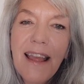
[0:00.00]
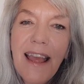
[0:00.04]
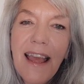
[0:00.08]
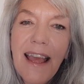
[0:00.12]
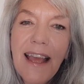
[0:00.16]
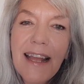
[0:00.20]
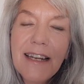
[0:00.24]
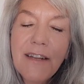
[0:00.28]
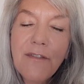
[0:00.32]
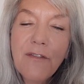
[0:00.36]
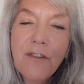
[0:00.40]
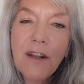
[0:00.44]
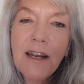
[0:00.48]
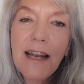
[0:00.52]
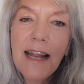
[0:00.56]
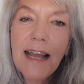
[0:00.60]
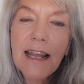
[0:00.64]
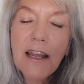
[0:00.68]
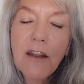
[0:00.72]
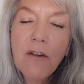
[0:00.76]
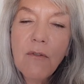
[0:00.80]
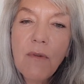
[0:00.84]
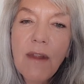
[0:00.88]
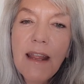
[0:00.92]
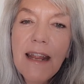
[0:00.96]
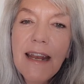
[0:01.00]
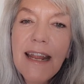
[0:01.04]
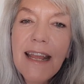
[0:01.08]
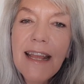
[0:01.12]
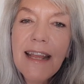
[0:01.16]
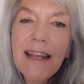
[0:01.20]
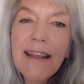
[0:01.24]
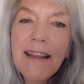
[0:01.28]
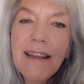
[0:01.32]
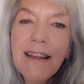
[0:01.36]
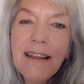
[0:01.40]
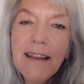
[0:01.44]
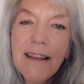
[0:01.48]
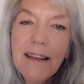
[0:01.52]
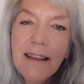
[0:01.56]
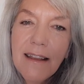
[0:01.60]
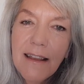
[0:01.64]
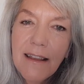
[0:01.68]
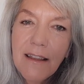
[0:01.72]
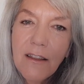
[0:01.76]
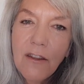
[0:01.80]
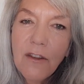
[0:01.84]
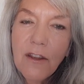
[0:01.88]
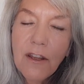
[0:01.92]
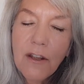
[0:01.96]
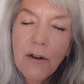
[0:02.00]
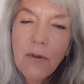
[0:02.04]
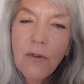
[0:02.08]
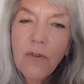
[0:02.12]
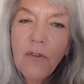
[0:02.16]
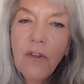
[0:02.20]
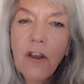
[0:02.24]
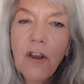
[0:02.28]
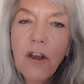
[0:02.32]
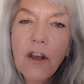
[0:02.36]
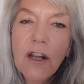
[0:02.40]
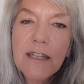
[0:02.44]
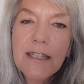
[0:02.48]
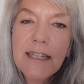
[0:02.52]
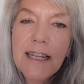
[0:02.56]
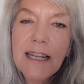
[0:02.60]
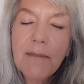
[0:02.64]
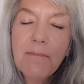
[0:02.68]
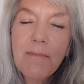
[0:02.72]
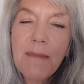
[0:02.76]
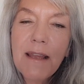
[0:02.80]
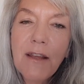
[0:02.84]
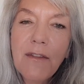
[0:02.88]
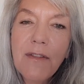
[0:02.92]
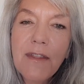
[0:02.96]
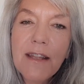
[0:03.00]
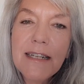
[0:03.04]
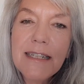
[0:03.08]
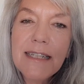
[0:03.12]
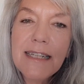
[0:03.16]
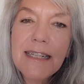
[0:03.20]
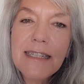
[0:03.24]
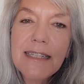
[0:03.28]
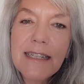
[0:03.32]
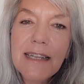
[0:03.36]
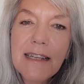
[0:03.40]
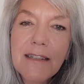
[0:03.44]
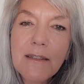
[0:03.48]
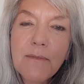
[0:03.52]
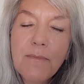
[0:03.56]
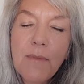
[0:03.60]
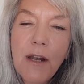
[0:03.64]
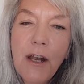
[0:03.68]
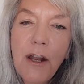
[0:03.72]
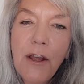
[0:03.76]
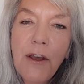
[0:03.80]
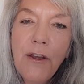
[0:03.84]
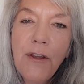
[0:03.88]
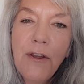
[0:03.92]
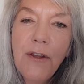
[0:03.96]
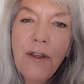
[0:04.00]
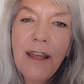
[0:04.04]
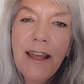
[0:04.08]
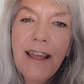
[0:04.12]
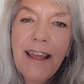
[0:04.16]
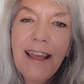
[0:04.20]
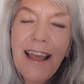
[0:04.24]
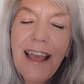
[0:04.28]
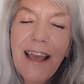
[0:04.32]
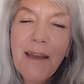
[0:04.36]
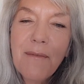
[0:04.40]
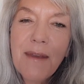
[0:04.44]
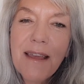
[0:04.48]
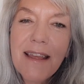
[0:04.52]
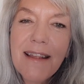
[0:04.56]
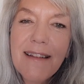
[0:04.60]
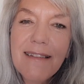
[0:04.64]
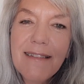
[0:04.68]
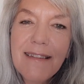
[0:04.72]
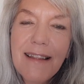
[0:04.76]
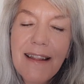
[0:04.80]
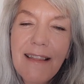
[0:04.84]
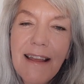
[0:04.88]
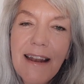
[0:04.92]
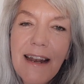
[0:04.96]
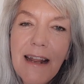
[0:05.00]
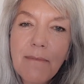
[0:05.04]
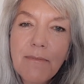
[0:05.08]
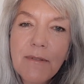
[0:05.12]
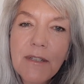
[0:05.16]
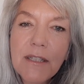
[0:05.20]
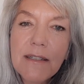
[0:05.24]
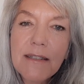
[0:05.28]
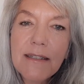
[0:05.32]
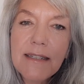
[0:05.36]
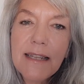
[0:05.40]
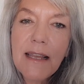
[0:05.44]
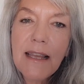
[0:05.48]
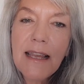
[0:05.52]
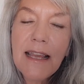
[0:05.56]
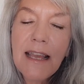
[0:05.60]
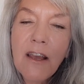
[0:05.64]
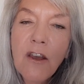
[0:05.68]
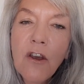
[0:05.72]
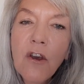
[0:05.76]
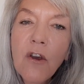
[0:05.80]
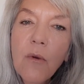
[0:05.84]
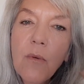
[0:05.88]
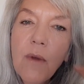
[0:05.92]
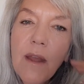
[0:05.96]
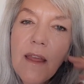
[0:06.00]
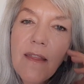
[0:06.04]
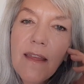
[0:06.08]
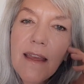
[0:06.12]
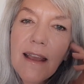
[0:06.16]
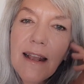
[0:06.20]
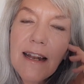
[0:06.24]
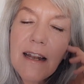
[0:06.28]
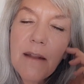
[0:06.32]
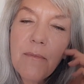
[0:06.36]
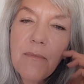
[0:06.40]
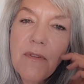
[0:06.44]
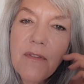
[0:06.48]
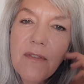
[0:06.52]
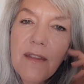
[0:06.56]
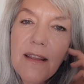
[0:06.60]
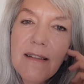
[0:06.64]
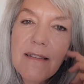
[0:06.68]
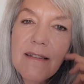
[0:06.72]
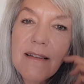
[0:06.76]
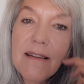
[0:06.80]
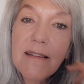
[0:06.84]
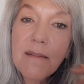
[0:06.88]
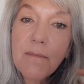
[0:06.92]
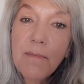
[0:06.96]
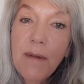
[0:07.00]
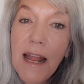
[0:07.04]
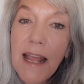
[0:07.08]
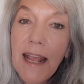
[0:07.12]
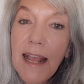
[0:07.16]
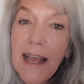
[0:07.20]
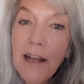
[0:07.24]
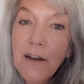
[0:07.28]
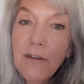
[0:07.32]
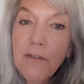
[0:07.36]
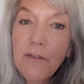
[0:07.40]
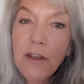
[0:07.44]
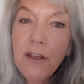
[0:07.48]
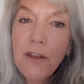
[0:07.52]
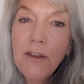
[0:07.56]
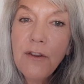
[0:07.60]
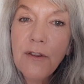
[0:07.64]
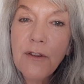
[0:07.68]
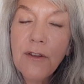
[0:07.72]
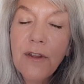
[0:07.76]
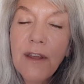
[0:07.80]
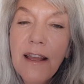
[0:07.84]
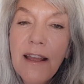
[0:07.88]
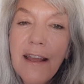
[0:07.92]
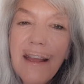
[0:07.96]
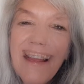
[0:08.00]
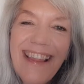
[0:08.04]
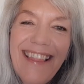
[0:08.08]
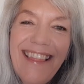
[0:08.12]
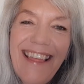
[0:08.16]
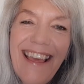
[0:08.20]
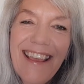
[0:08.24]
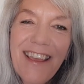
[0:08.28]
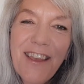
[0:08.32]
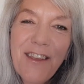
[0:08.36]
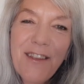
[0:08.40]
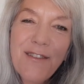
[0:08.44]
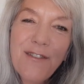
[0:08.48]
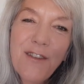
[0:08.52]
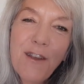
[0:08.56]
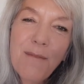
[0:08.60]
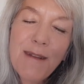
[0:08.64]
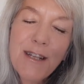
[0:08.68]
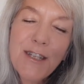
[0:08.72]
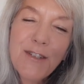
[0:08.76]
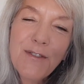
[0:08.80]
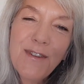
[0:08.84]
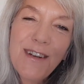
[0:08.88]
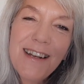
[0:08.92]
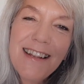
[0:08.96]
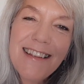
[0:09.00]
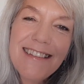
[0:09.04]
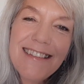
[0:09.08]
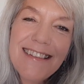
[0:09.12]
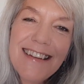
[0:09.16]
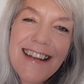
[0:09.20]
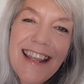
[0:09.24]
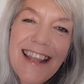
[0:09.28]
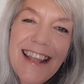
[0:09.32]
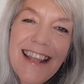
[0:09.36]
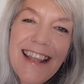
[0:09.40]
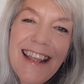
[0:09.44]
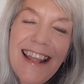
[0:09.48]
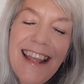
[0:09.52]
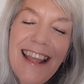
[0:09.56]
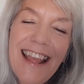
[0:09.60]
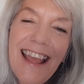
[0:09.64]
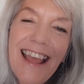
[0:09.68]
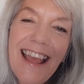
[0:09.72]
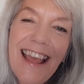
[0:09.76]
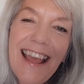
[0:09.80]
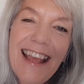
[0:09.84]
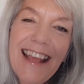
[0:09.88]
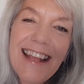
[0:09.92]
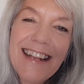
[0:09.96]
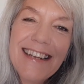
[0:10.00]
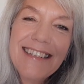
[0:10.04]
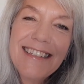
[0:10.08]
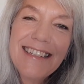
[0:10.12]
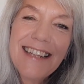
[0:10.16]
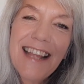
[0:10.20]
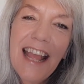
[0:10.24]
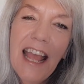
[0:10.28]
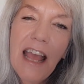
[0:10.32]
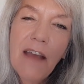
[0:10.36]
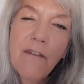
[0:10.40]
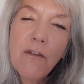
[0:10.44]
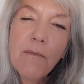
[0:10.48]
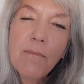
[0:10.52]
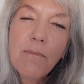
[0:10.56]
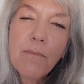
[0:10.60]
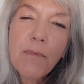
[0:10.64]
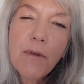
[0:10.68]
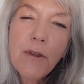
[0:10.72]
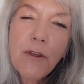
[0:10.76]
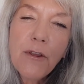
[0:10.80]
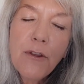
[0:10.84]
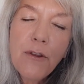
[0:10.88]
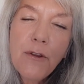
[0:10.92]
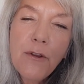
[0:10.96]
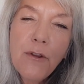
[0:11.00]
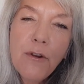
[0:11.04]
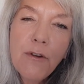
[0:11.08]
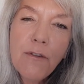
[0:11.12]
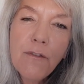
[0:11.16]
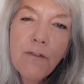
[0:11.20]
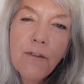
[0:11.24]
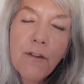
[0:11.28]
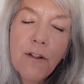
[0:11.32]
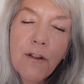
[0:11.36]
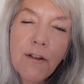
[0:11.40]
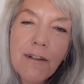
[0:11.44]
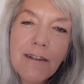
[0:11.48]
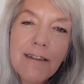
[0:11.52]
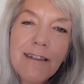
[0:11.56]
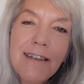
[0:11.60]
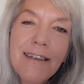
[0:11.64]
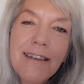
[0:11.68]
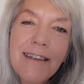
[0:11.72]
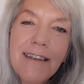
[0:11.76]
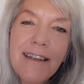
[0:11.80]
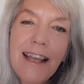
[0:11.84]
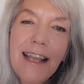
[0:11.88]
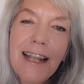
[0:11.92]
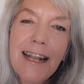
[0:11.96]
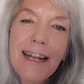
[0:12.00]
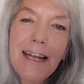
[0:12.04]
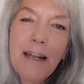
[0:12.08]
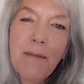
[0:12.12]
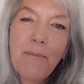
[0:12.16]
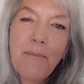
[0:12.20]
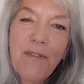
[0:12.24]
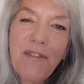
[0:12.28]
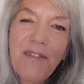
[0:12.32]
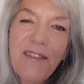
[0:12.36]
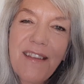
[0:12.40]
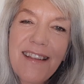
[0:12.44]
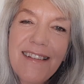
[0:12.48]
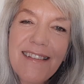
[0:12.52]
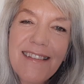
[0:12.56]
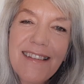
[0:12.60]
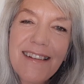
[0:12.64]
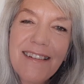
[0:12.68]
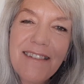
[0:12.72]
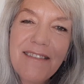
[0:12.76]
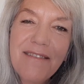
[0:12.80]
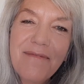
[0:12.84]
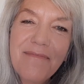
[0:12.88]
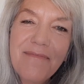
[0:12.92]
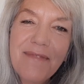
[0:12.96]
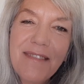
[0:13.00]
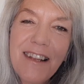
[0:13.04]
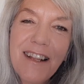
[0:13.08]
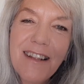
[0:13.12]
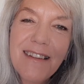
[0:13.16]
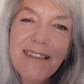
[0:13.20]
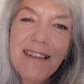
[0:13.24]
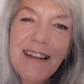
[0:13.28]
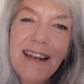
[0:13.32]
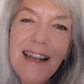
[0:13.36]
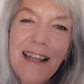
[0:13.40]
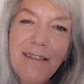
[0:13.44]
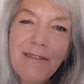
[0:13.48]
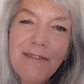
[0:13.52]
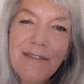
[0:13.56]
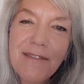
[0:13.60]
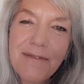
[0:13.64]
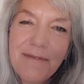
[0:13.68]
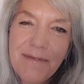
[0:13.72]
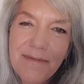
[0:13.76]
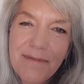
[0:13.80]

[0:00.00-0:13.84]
And if you'd like a reading, you can also contact me on the details below, and we can set that up to see where the eclipse season is playing out for you. Thank you so much for listening, and have a beautiful eclipse season. Lots of love.